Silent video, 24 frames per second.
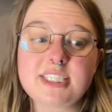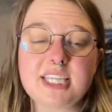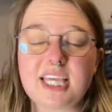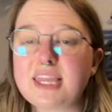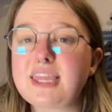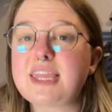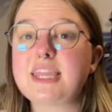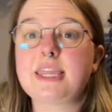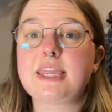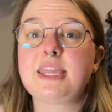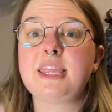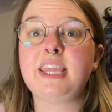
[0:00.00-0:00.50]
Like,
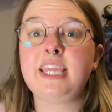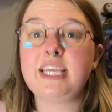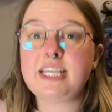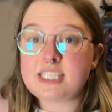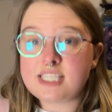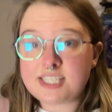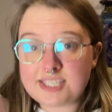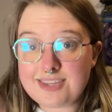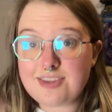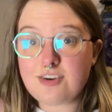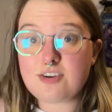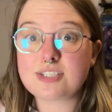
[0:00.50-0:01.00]

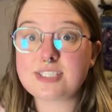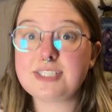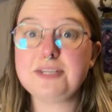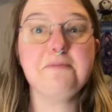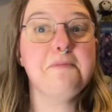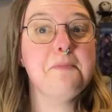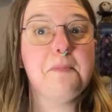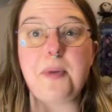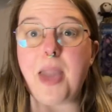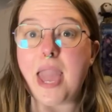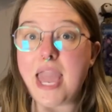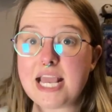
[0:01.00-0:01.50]
this looks
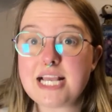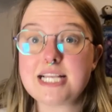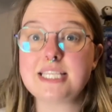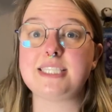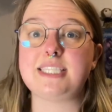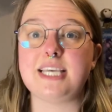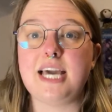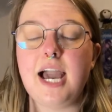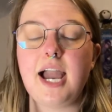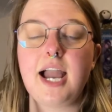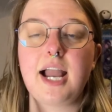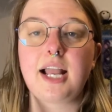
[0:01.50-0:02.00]

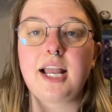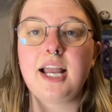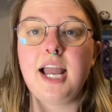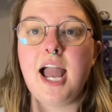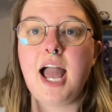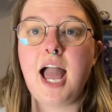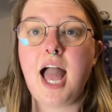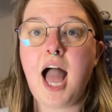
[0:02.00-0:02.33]
amazing.